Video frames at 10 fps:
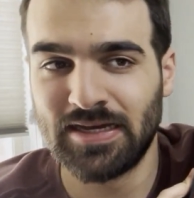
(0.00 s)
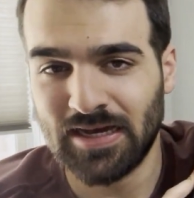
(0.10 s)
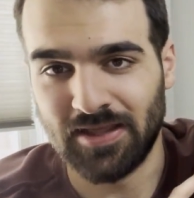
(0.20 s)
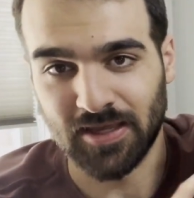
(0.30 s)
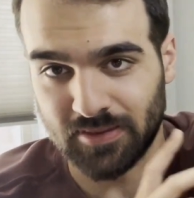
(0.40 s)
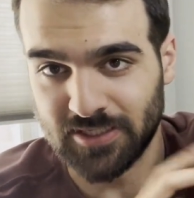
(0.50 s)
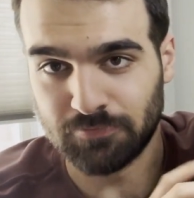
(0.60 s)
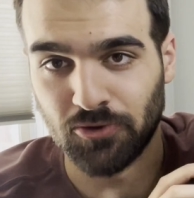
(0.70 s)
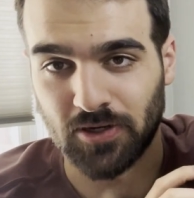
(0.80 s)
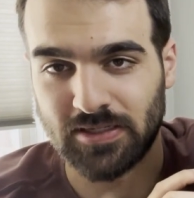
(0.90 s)
I think this
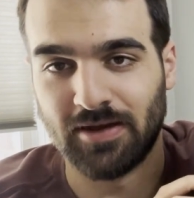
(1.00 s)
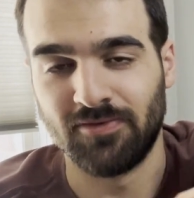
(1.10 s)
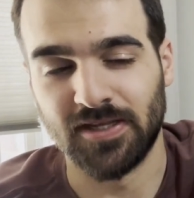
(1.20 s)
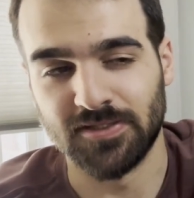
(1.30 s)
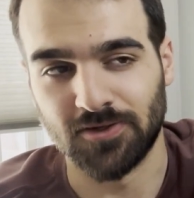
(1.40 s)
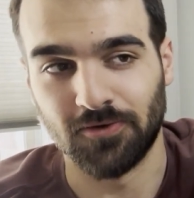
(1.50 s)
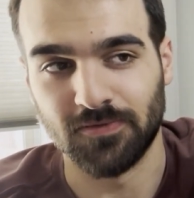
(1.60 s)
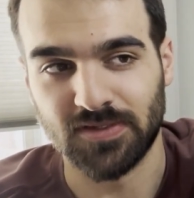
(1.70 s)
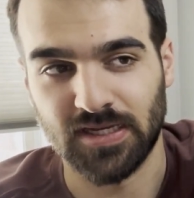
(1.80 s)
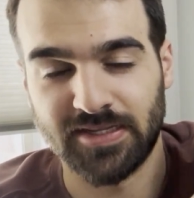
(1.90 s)
book definitely
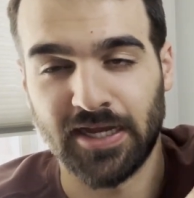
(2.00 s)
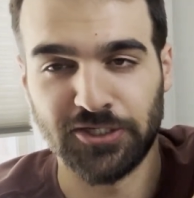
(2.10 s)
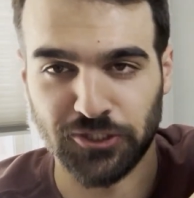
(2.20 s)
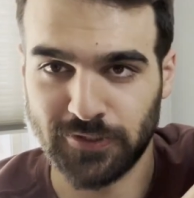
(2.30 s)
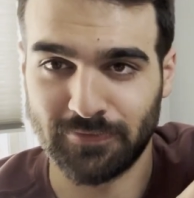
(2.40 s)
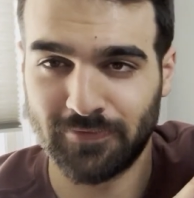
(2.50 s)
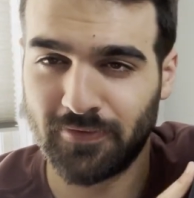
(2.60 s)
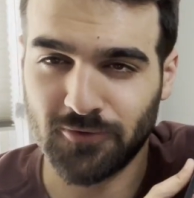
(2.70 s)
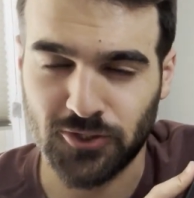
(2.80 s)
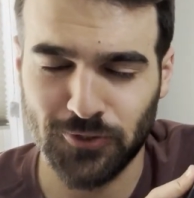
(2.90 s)
deserves attention
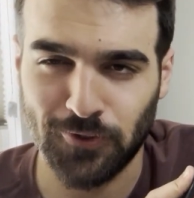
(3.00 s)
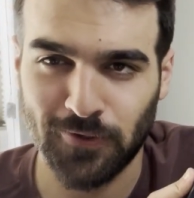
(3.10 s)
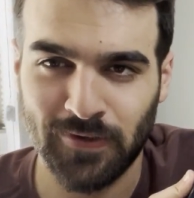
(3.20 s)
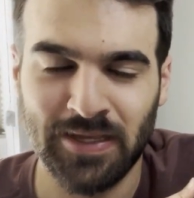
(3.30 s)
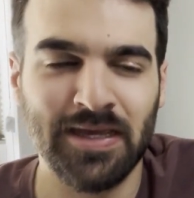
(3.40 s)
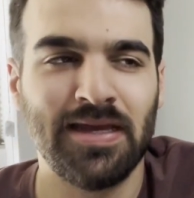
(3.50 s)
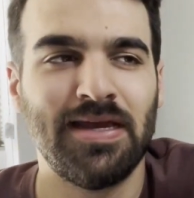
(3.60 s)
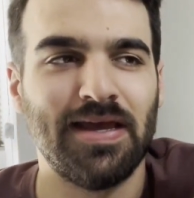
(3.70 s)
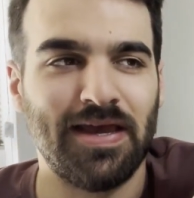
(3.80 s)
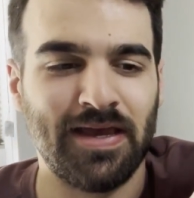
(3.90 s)
for sure.
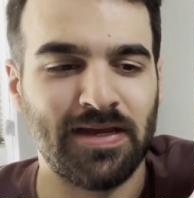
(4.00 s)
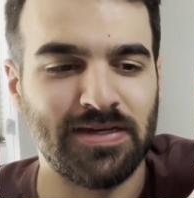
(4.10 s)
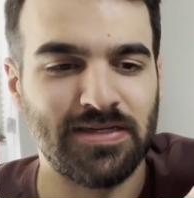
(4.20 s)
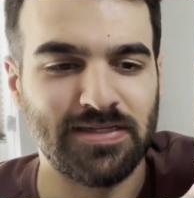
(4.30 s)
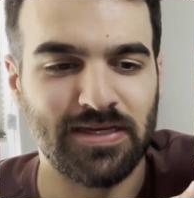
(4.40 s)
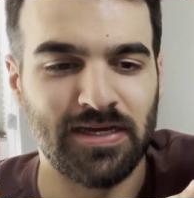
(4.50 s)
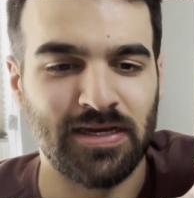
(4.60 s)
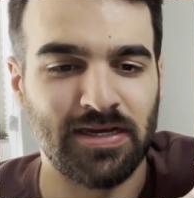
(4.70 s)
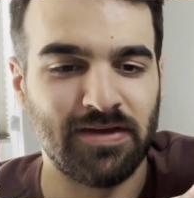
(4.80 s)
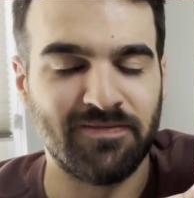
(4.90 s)
And
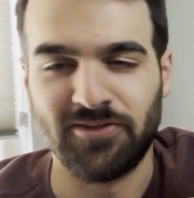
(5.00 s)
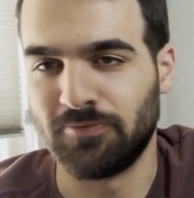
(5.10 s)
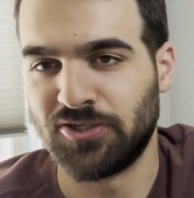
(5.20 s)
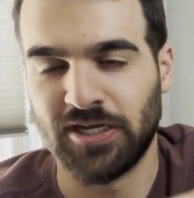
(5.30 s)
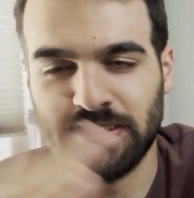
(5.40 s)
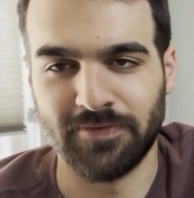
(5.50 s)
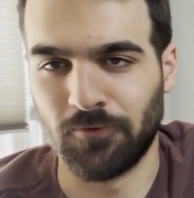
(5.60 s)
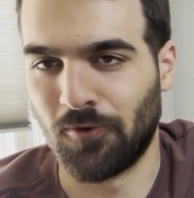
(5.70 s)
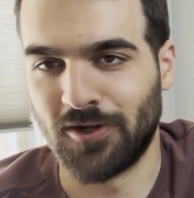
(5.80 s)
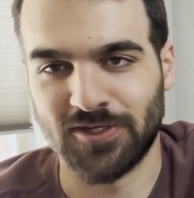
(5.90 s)
Philip Chase, if
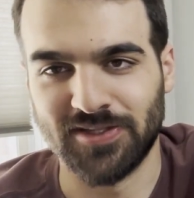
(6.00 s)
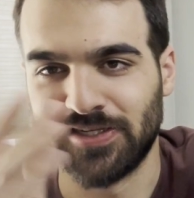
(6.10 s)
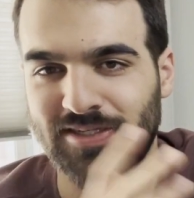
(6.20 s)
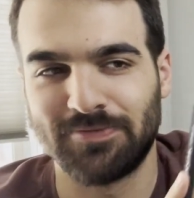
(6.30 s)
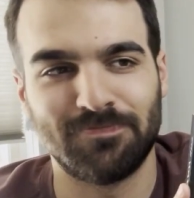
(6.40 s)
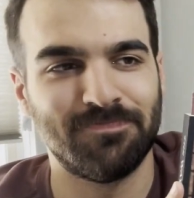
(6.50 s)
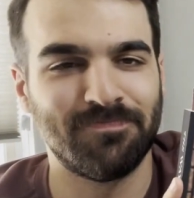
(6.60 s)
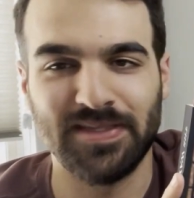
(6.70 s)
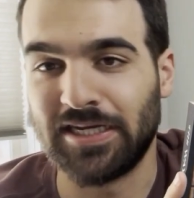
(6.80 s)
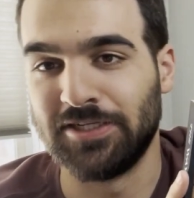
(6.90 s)
you're watching this,
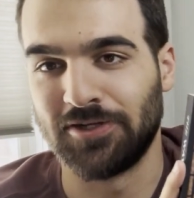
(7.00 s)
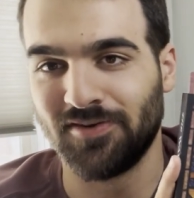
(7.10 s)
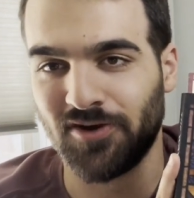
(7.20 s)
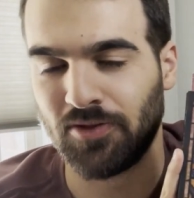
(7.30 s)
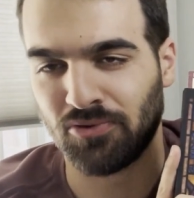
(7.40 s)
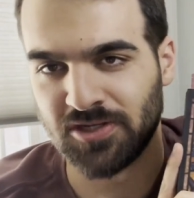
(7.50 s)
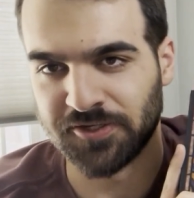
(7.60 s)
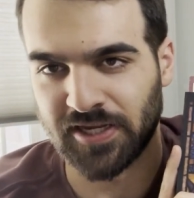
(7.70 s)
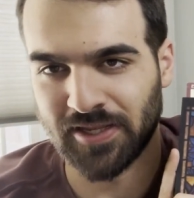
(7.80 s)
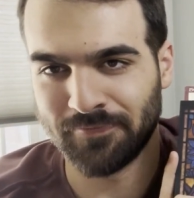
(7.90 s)
you deserve all the praise
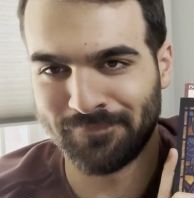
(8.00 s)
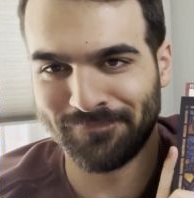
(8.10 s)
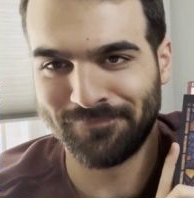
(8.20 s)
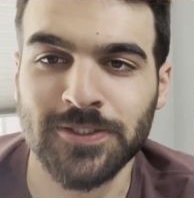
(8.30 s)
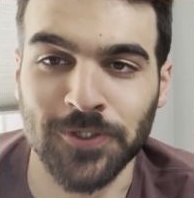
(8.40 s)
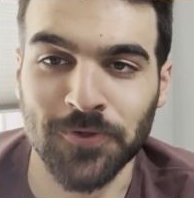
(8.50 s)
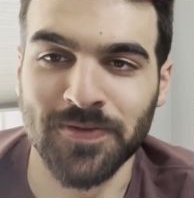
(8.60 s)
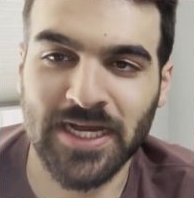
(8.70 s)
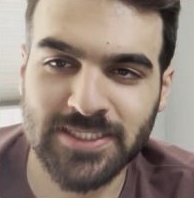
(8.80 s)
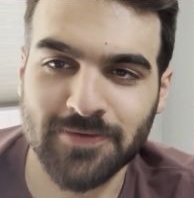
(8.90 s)
you're getting. So
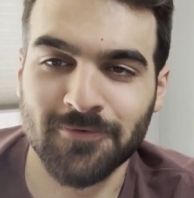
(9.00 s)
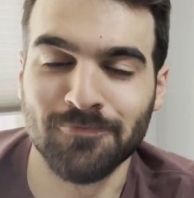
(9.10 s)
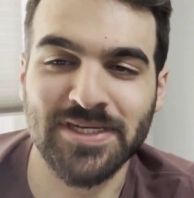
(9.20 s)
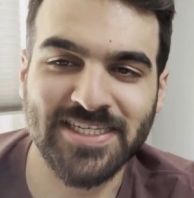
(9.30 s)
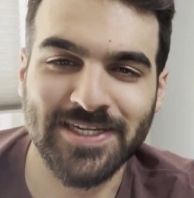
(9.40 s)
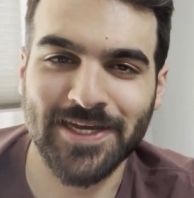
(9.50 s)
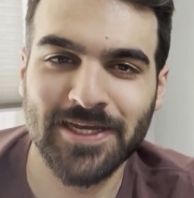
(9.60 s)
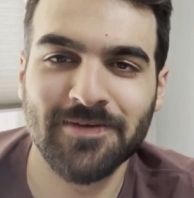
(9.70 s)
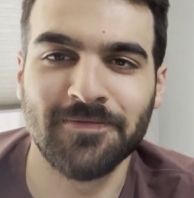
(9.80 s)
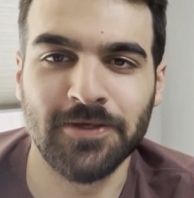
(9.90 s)
that's it from me today.
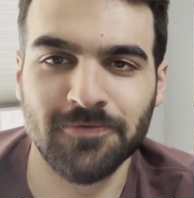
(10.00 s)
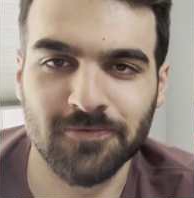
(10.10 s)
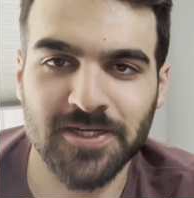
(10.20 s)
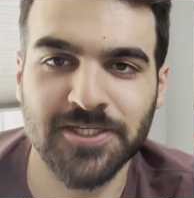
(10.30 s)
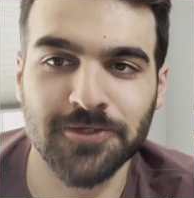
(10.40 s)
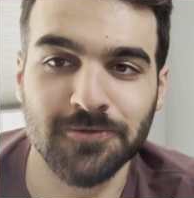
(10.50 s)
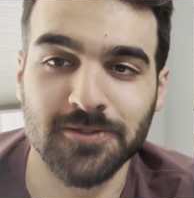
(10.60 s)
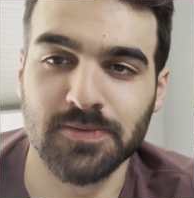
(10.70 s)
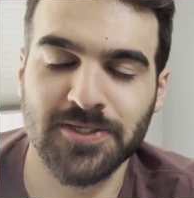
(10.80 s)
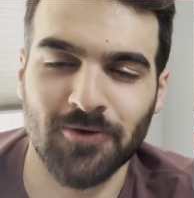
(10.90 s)
Feel free to
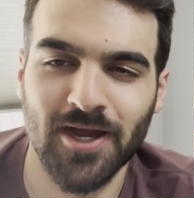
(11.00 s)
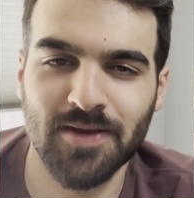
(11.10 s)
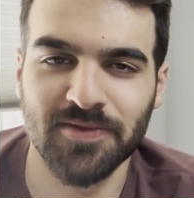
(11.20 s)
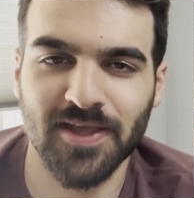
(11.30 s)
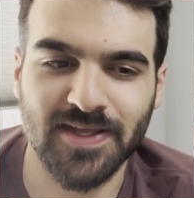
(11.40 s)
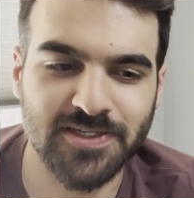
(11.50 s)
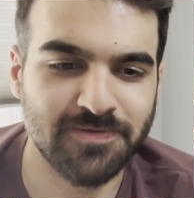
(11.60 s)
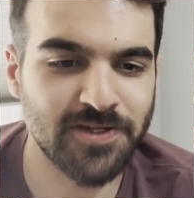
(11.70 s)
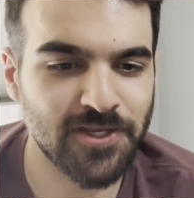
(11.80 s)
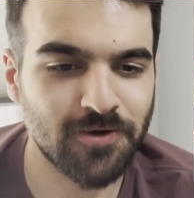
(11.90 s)
subscribe and like this
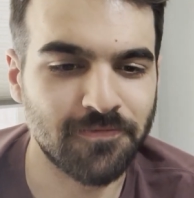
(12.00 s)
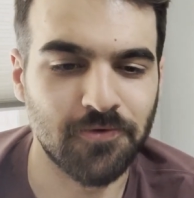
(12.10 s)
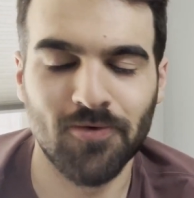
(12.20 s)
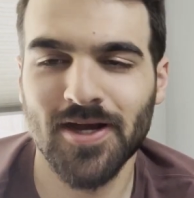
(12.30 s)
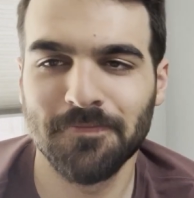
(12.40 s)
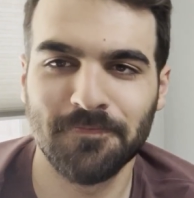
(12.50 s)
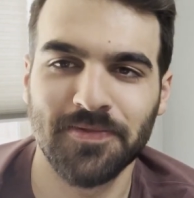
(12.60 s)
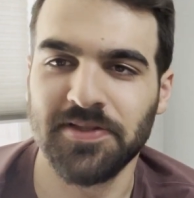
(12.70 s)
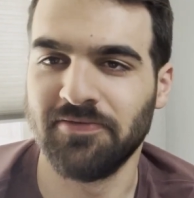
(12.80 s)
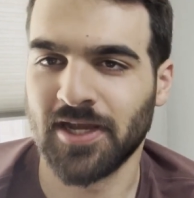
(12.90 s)
video if you want.
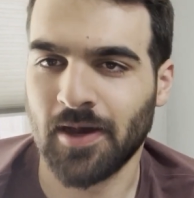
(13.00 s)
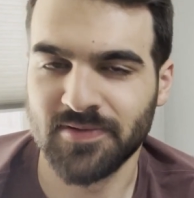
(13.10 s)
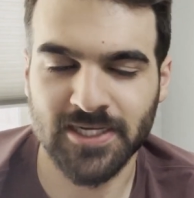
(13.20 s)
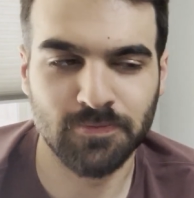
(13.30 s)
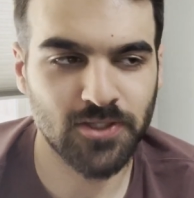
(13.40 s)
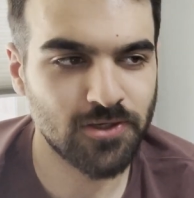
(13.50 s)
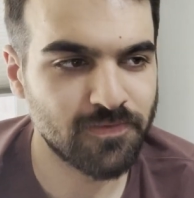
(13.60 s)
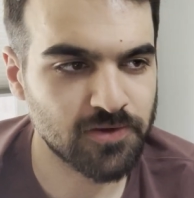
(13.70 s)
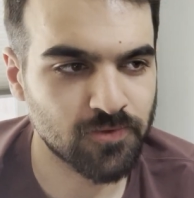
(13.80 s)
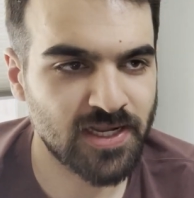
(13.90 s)
Leave a comment down below
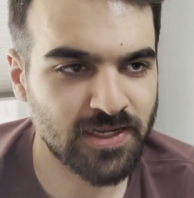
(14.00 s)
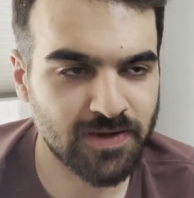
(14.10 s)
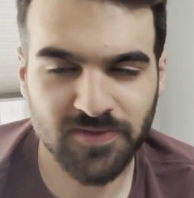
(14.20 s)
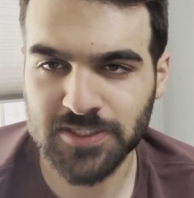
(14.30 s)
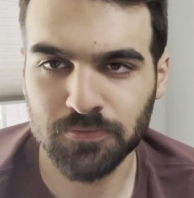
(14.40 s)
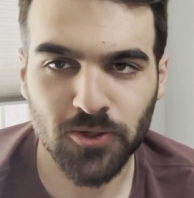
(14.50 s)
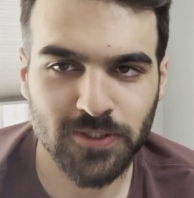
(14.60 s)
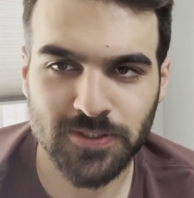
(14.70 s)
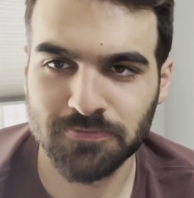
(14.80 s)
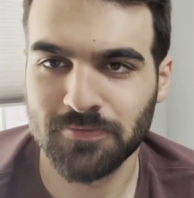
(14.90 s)
if you read any of these
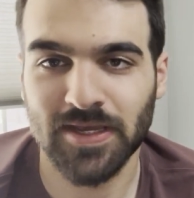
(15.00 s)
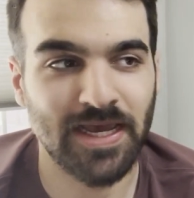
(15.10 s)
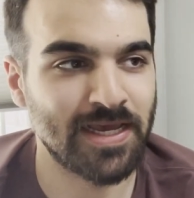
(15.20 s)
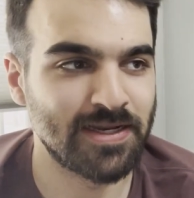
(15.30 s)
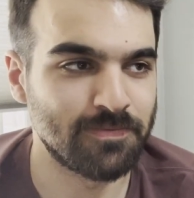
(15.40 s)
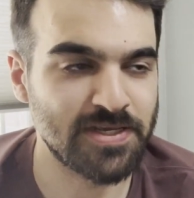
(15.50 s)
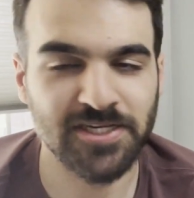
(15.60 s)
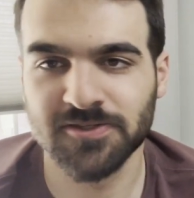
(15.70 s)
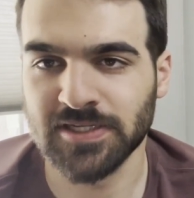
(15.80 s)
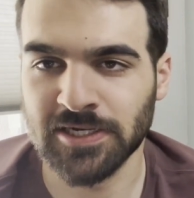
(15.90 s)
books, and I'd be
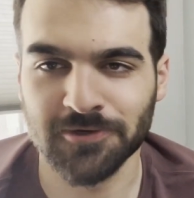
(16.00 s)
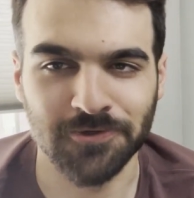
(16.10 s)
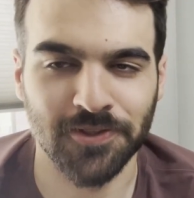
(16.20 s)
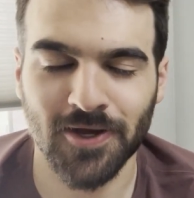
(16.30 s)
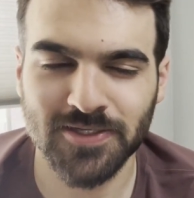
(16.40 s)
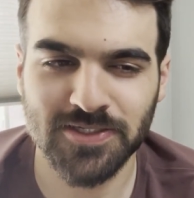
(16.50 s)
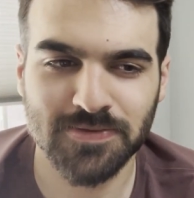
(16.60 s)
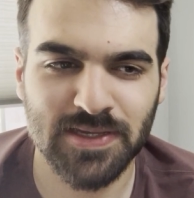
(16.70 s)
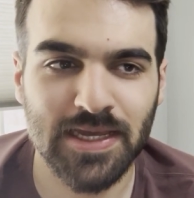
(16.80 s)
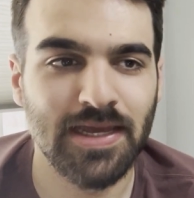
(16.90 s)
interested to hear your thoughts,
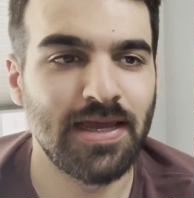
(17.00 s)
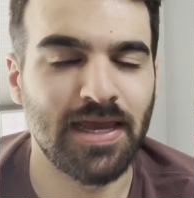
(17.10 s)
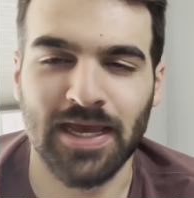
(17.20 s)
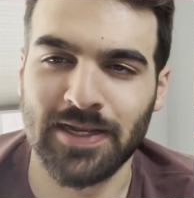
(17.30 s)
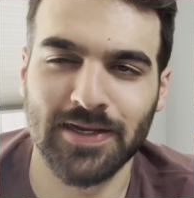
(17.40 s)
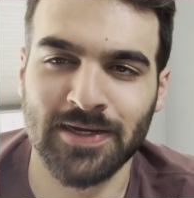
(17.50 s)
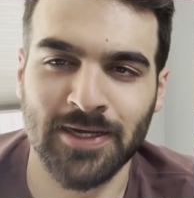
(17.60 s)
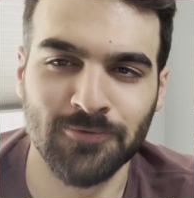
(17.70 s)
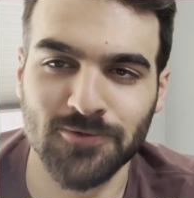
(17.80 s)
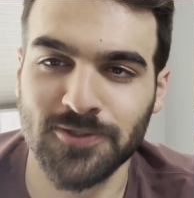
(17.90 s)
and
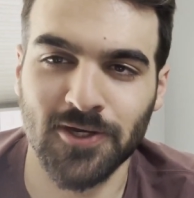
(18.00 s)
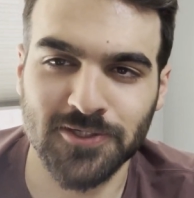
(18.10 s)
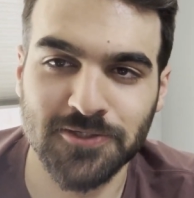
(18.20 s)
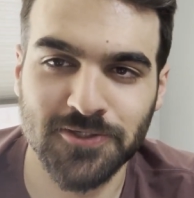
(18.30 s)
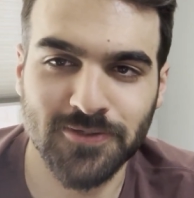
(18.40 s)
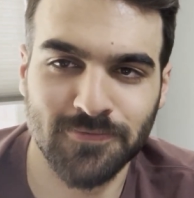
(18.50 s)
I will talk to you soon.